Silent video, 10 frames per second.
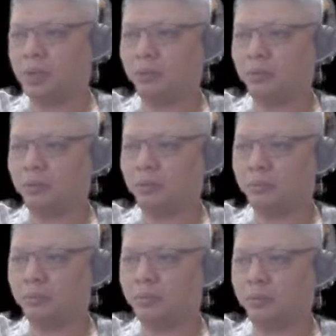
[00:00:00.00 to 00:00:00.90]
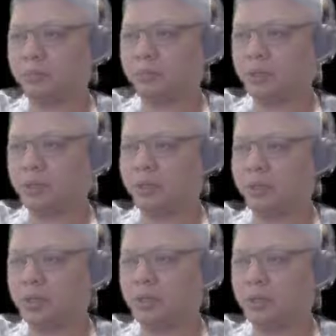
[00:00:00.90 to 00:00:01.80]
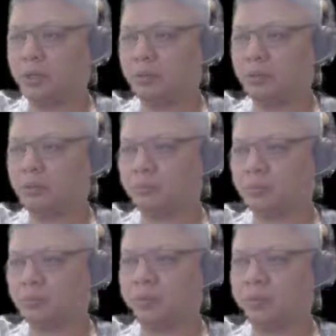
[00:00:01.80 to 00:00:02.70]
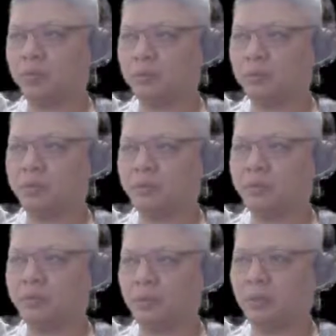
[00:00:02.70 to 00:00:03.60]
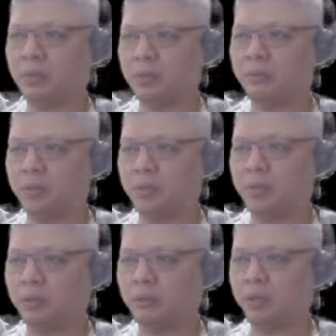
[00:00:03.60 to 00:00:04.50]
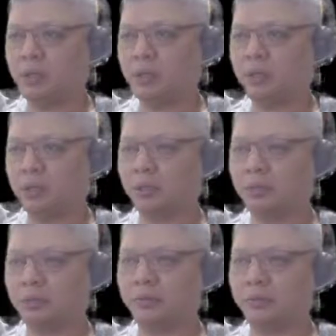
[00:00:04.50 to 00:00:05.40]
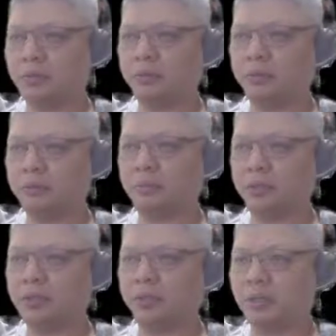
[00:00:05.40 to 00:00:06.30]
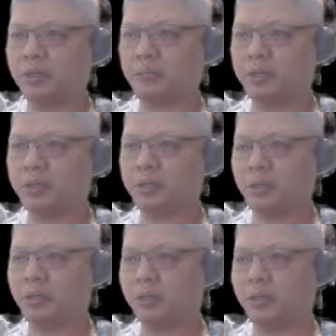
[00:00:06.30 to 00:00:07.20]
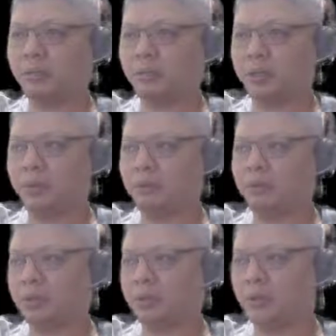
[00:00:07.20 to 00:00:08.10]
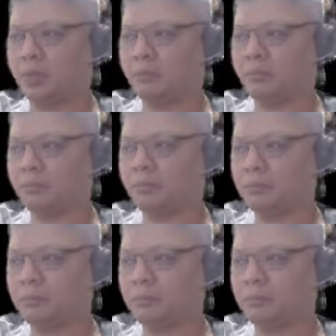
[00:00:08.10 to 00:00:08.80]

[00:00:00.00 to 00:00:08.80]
black can do would be to play the cannon or to move the king to safety. But either way, the loss of the chariot would basically mean that black had won the game.